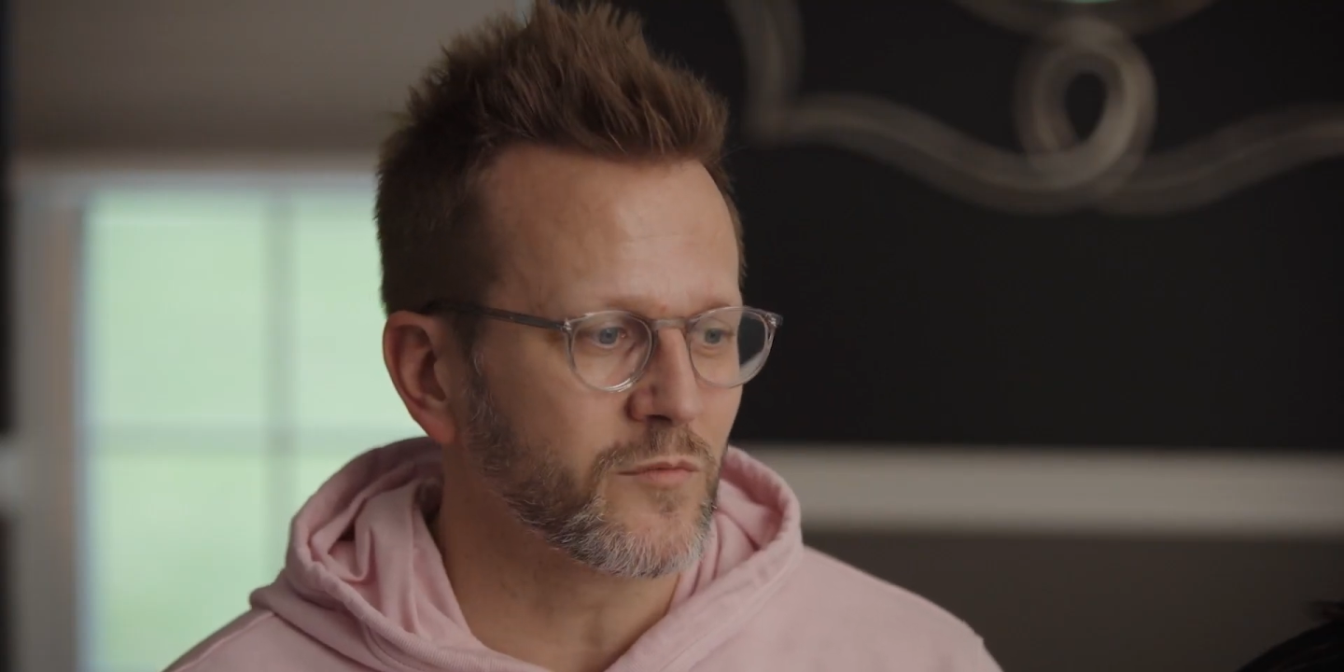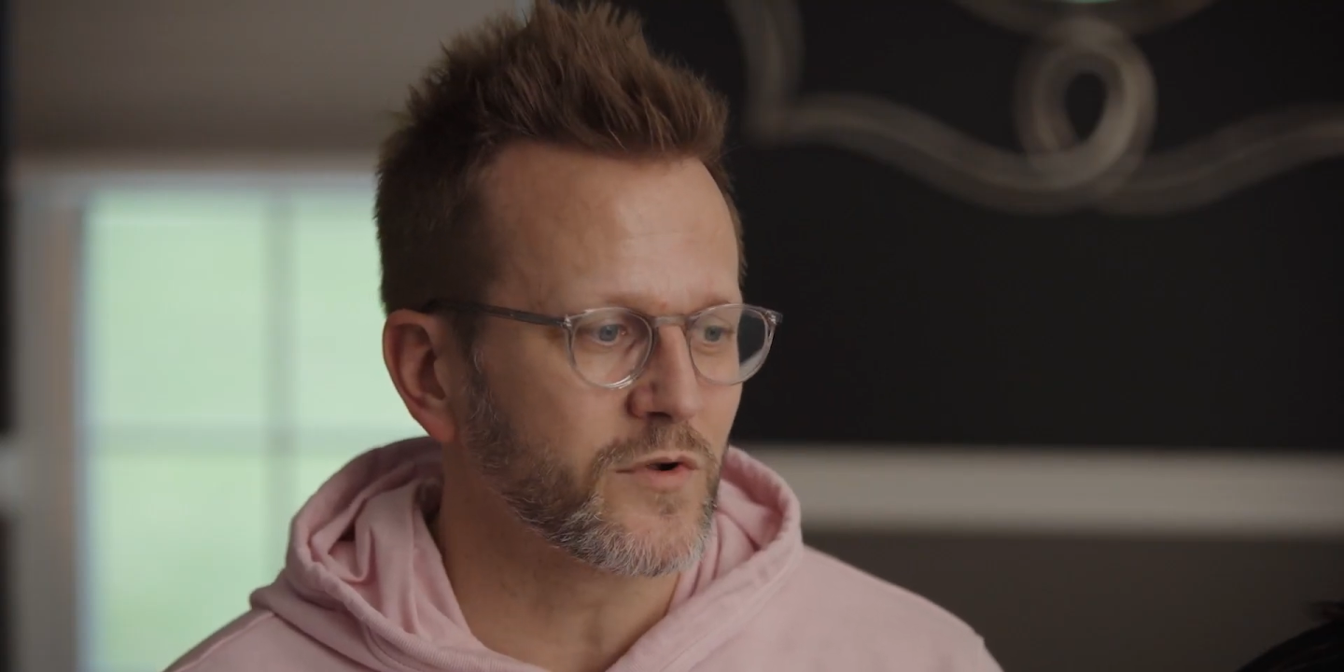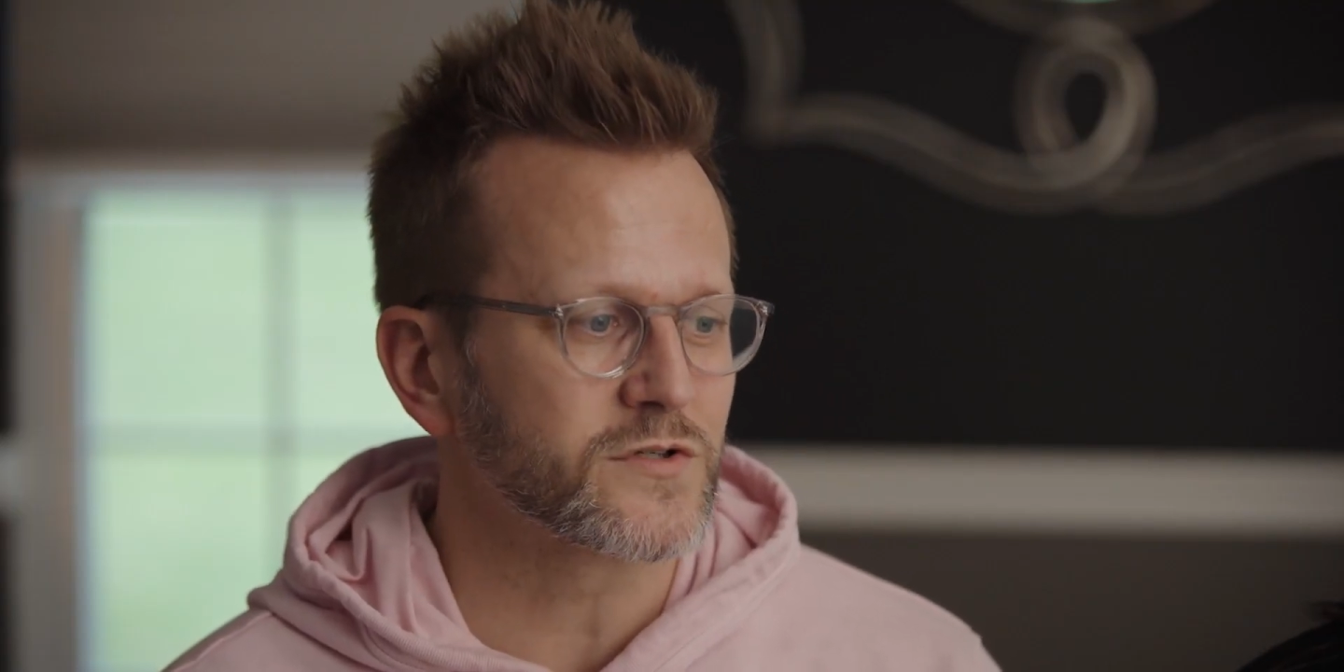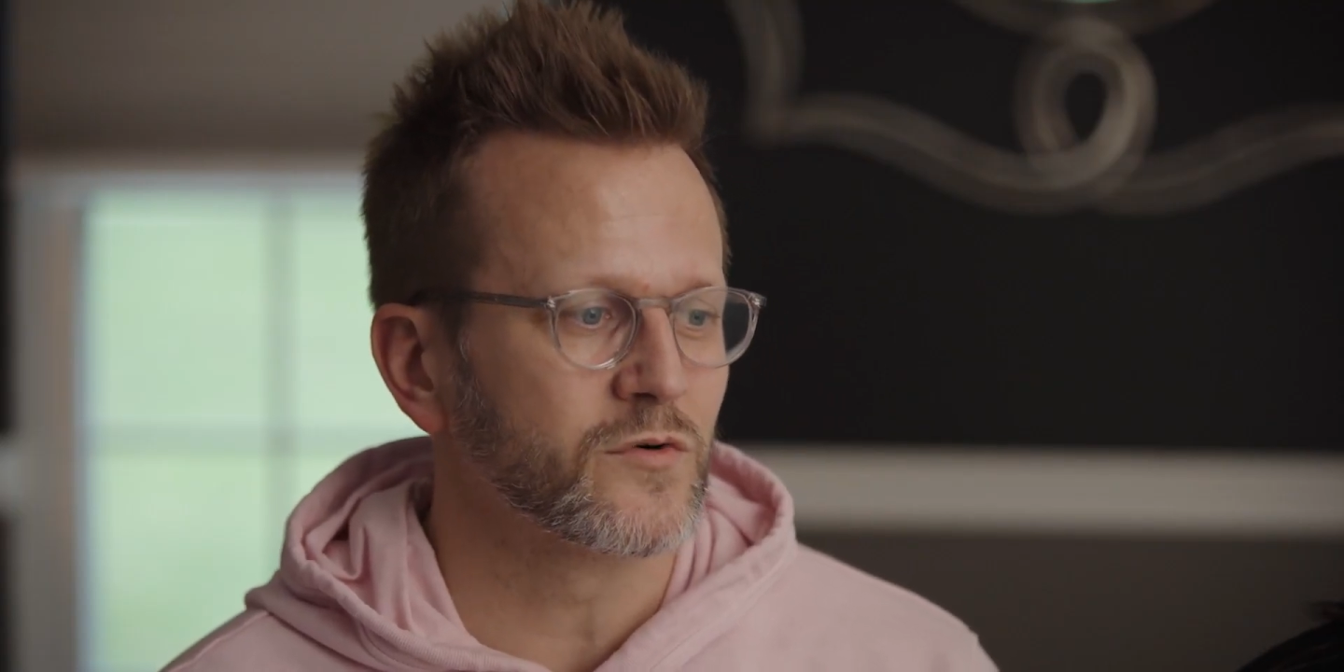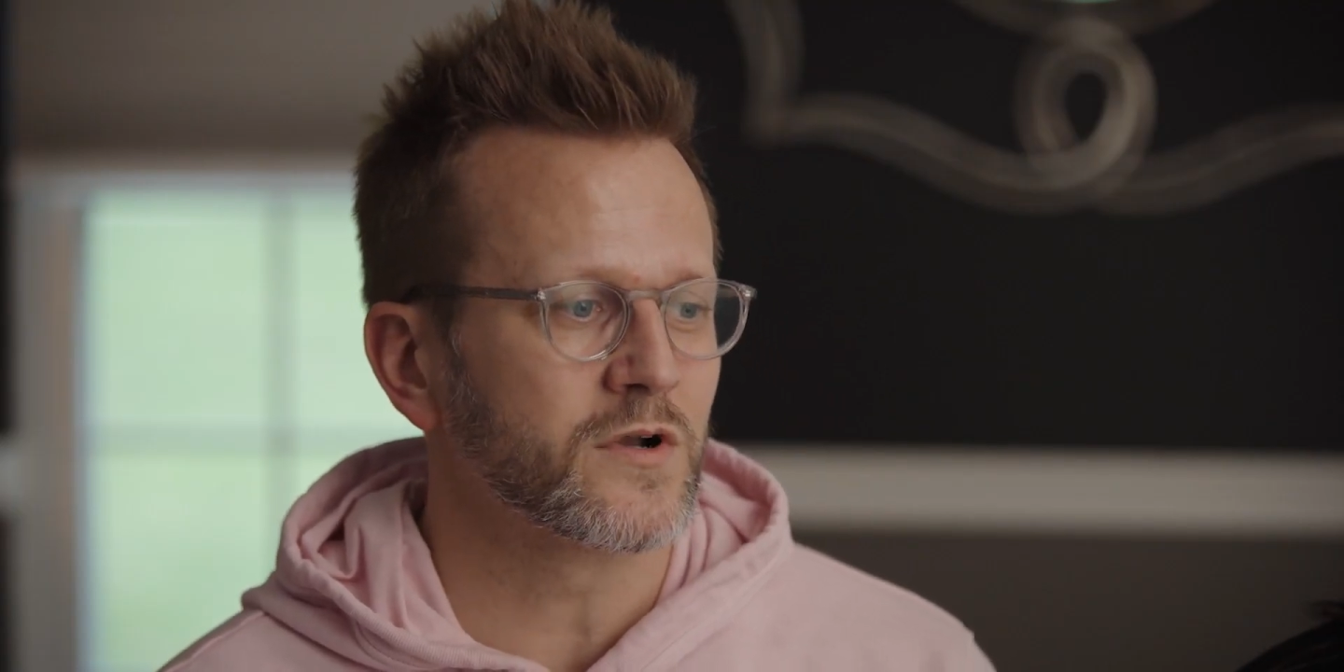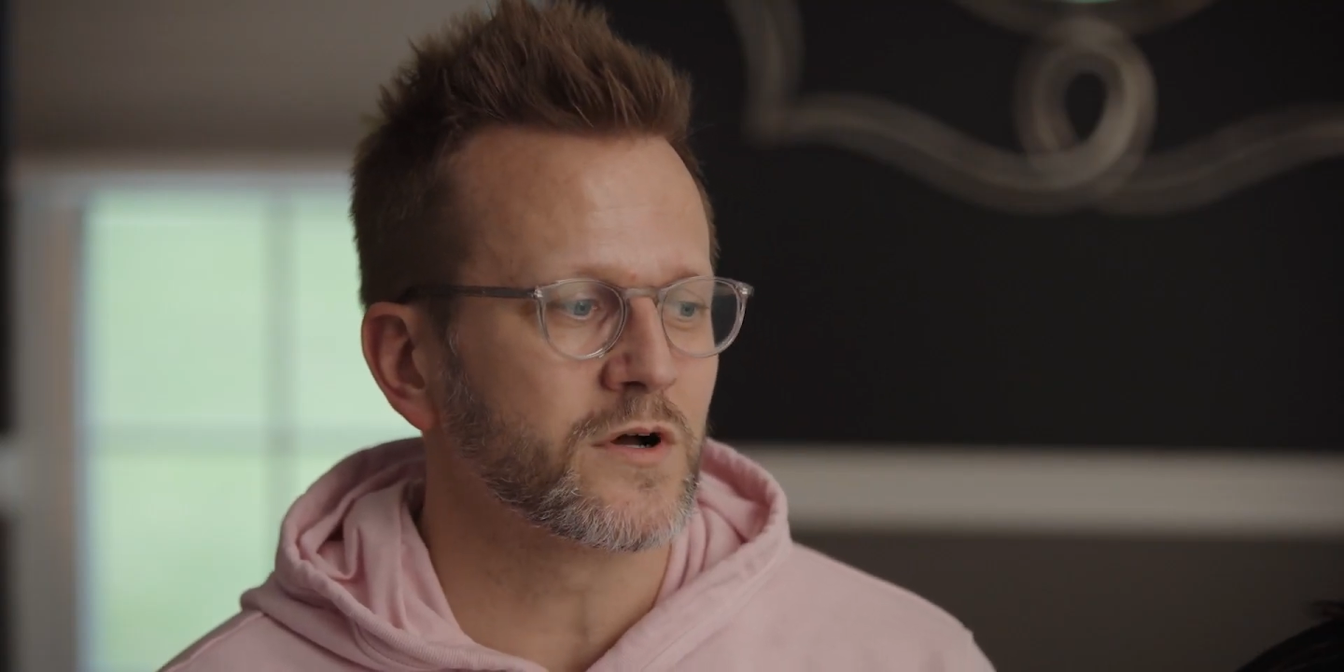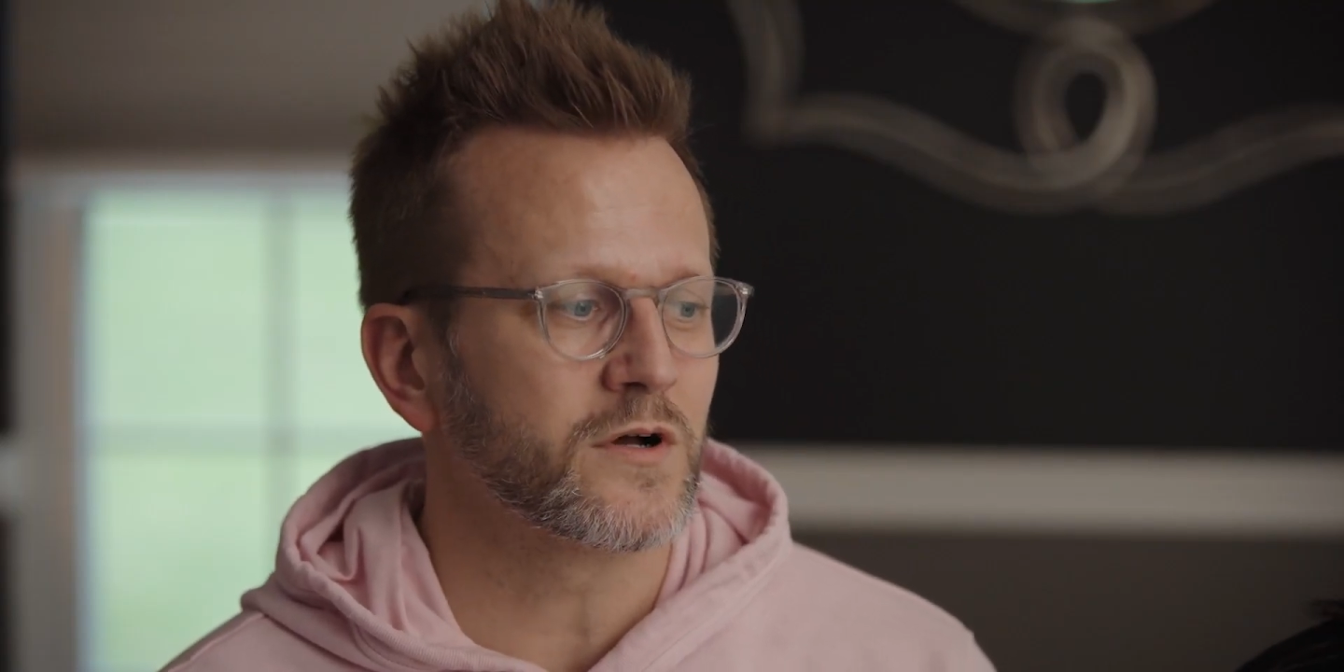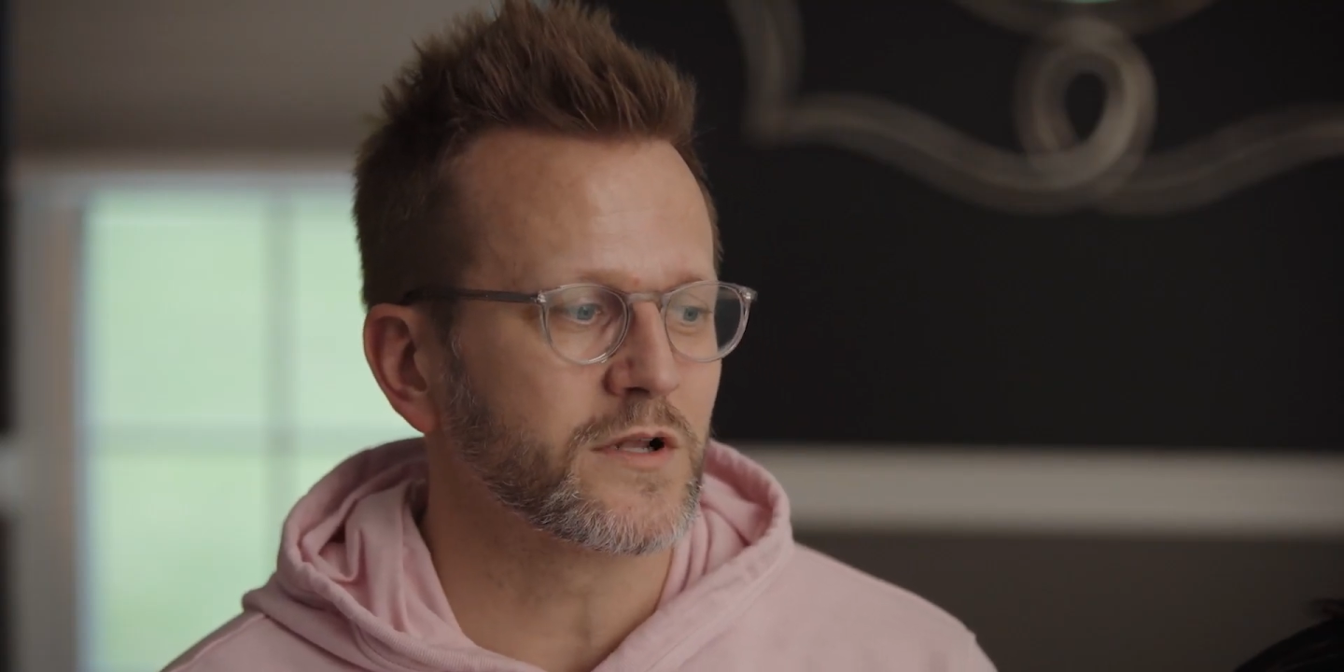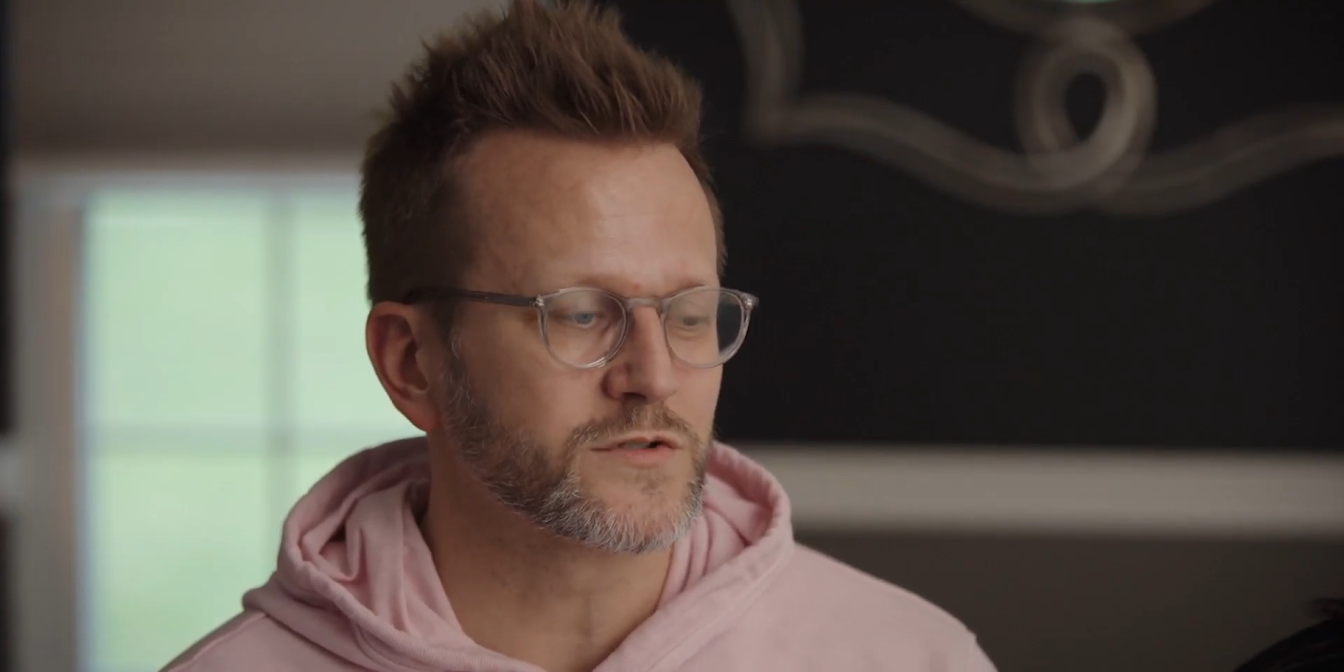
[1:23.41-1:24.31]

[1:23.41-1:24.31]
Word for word: them what's going on.